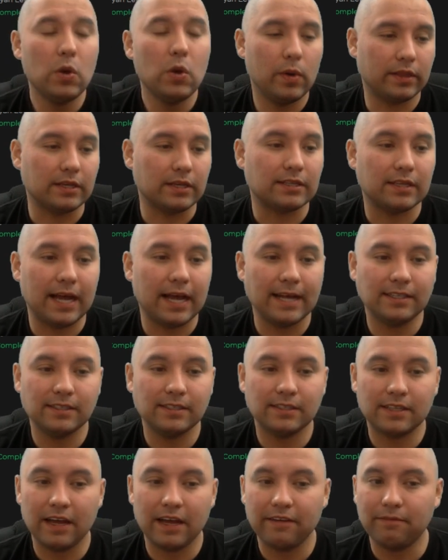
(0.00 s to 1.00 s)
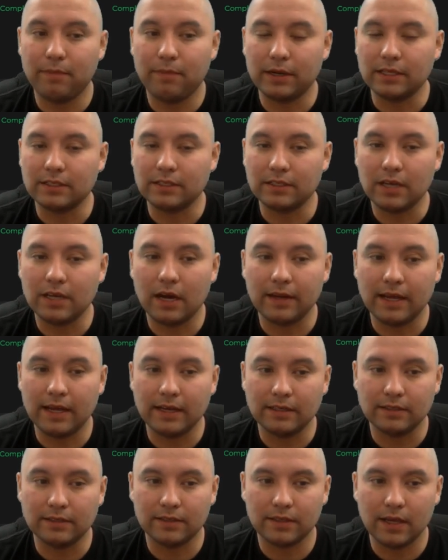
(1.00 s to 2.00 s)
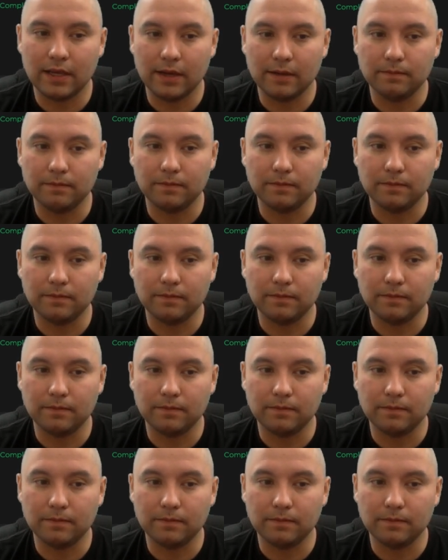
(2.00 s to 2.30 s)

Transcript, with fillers: with the slides and stuff. But it's not as